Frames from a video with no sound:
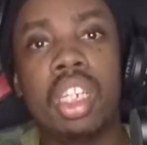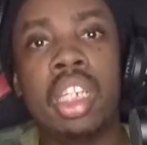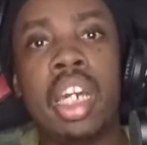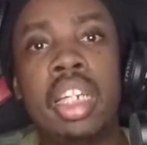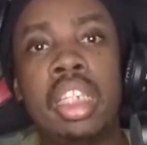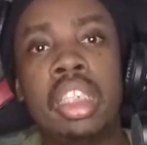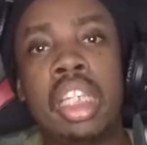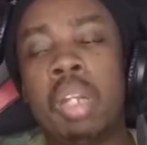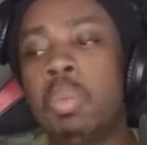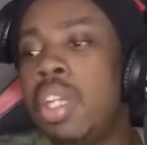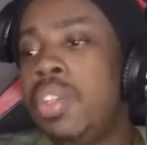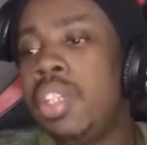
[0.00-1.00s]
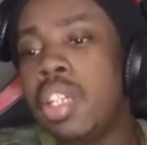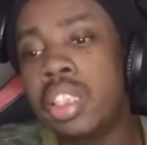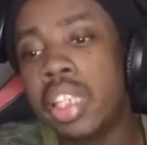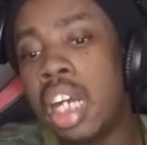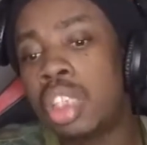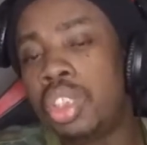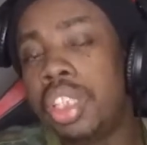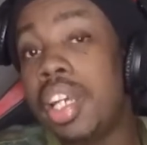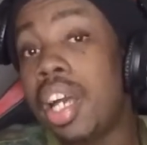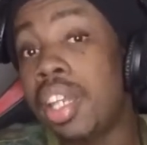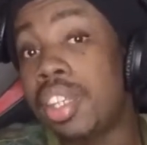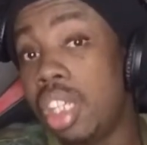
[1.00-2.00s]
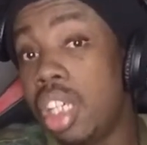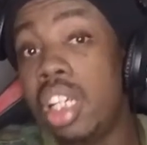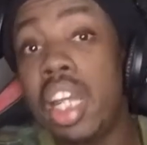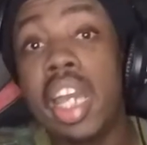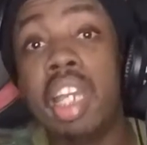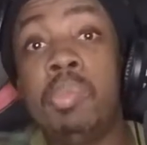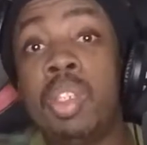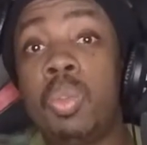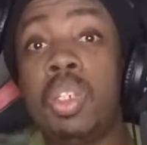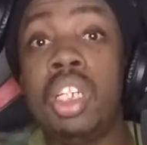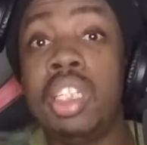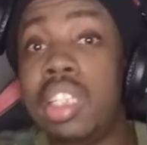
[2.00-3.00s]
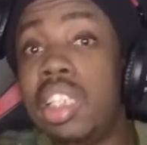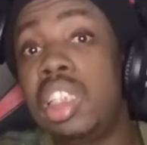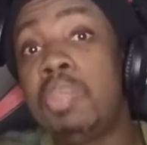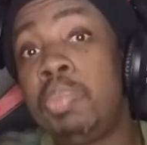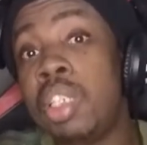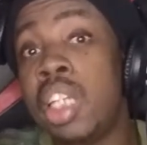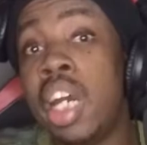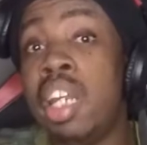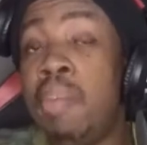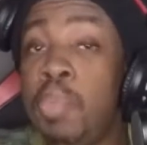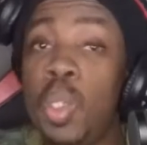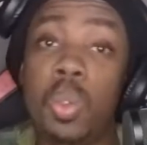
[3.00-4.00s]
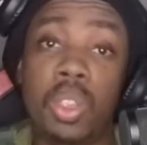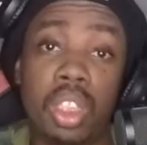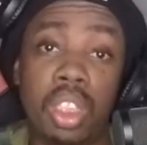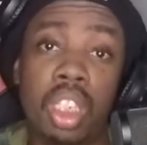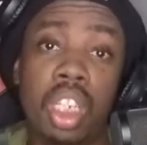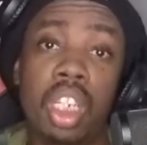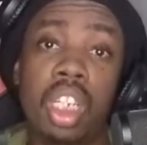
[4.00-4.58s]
You understand? When there's actually a thin line between discipline and abuse,